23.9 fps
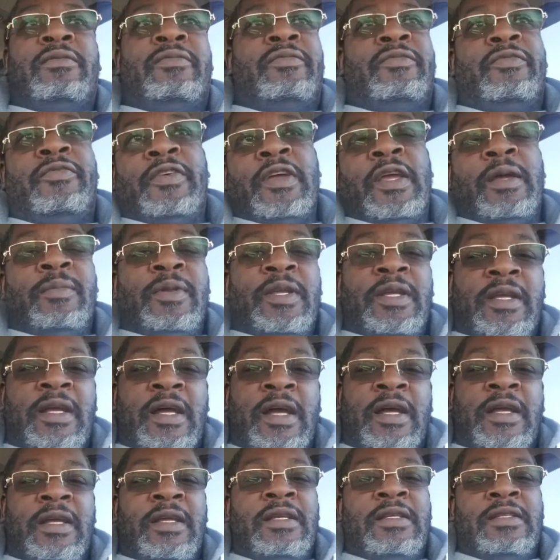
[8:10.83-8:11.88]
Family
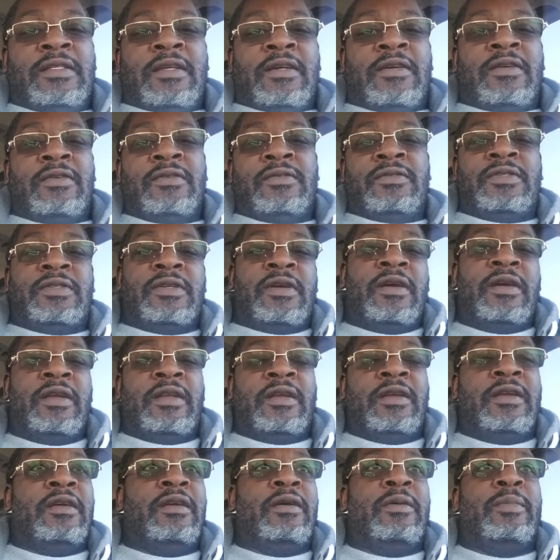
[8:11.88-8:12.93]
Guy. He's gone. Sorry to
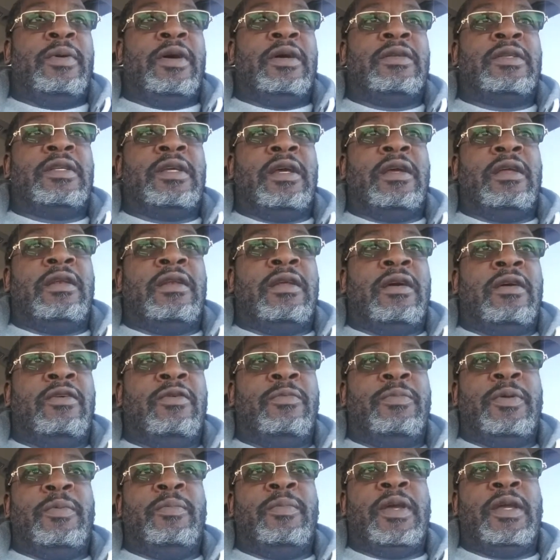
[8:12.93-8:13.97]
hear about that, and I
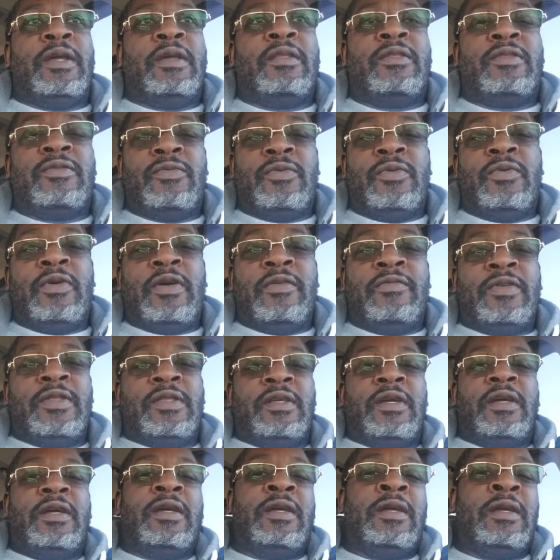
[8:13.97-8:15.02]
hope he make it through
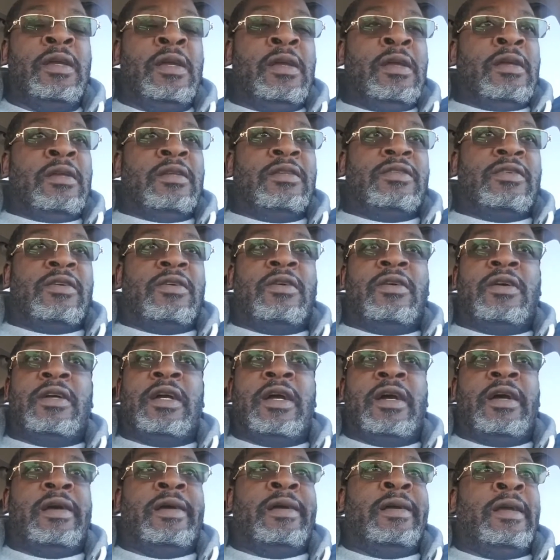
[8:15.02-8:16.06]
everything. Tall
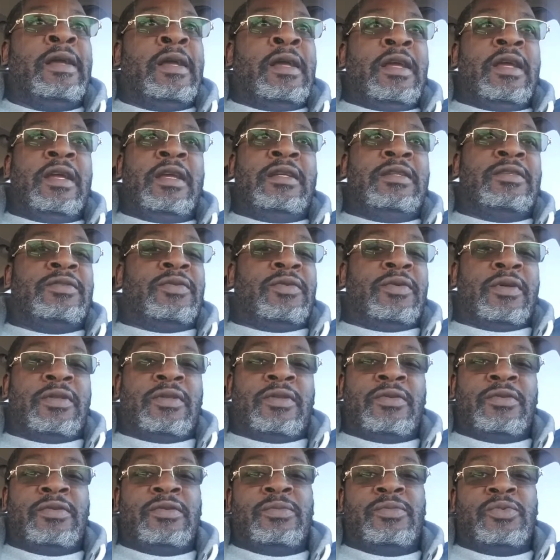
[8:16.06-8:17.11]
Guy, he's going
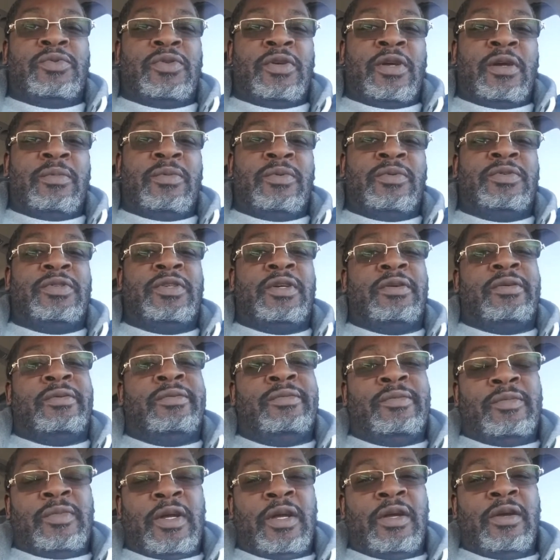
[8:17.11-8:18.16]
through some trouble, so
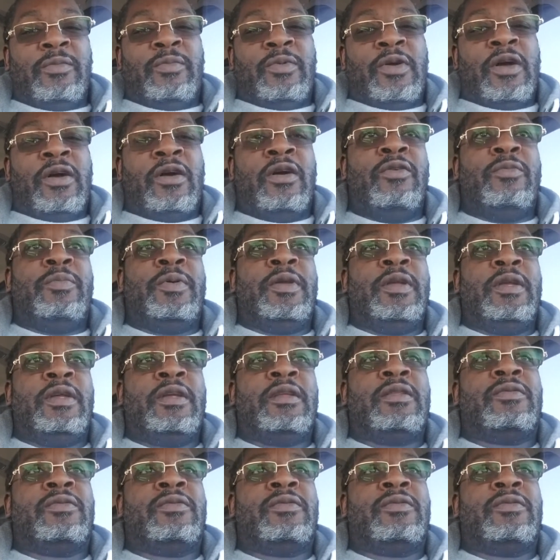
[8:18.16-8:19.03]
I hope he get